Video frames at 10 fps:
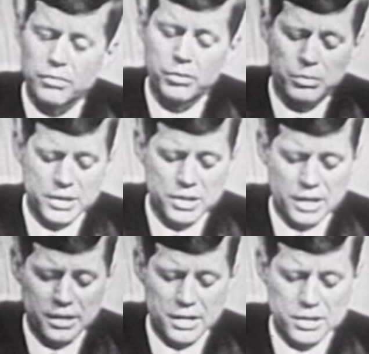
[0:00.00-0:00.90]
of the Red
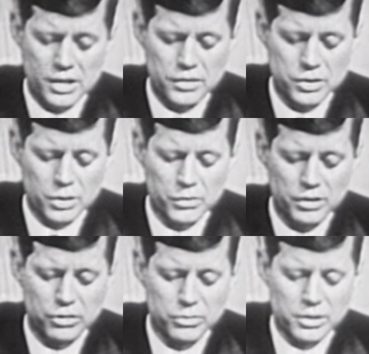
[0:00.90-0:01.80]
Chinese and the
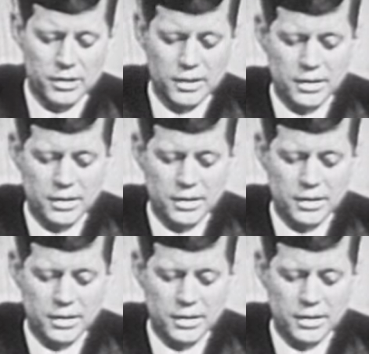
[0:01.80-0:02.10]
Soviet Union.